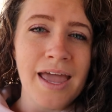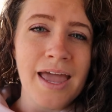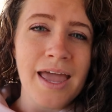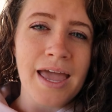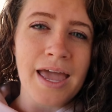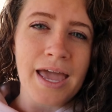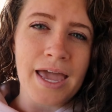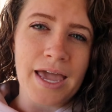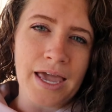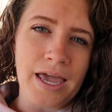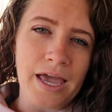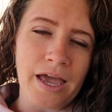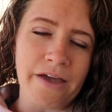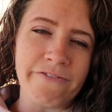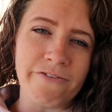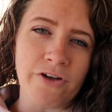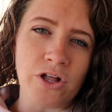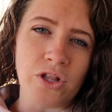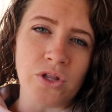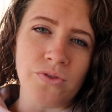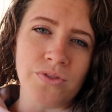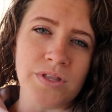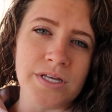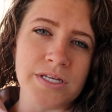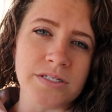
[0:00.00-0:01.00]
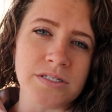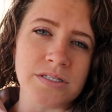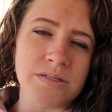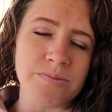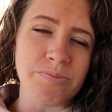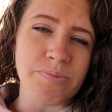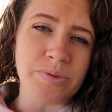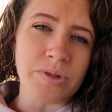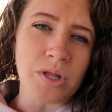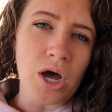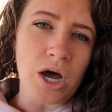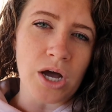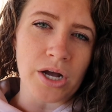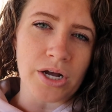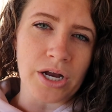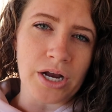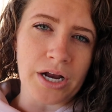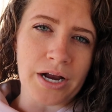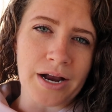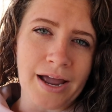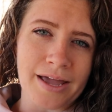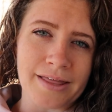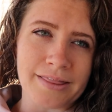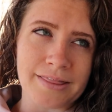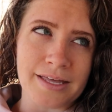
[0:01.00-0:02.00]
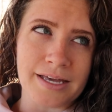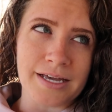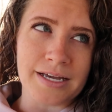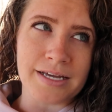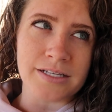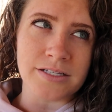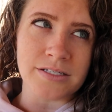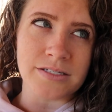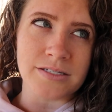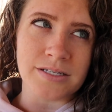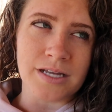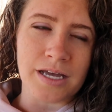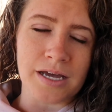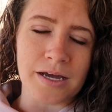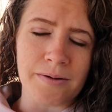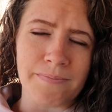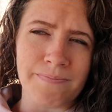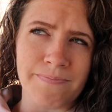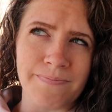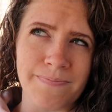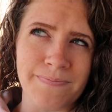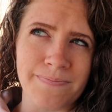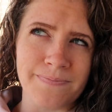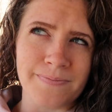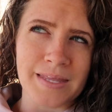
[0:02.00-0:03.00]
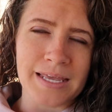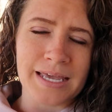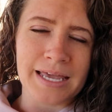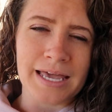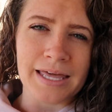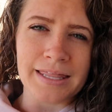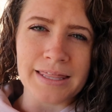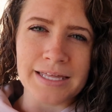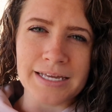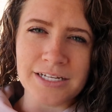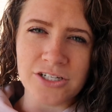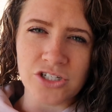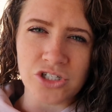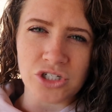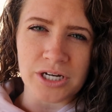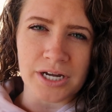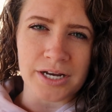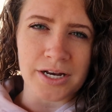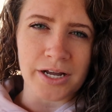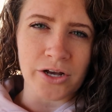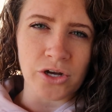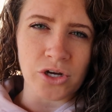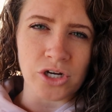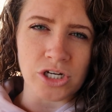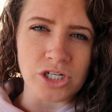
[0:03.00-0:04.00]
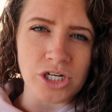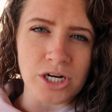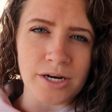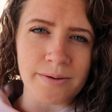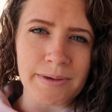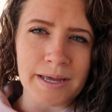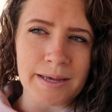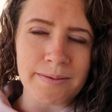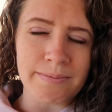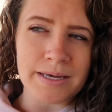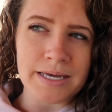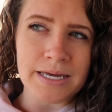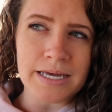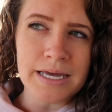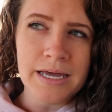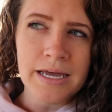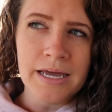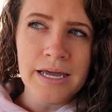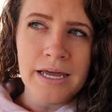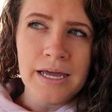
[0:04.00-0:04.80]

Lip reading: hey, I follow this blogger, I think it's Jenna Kutcher maybe,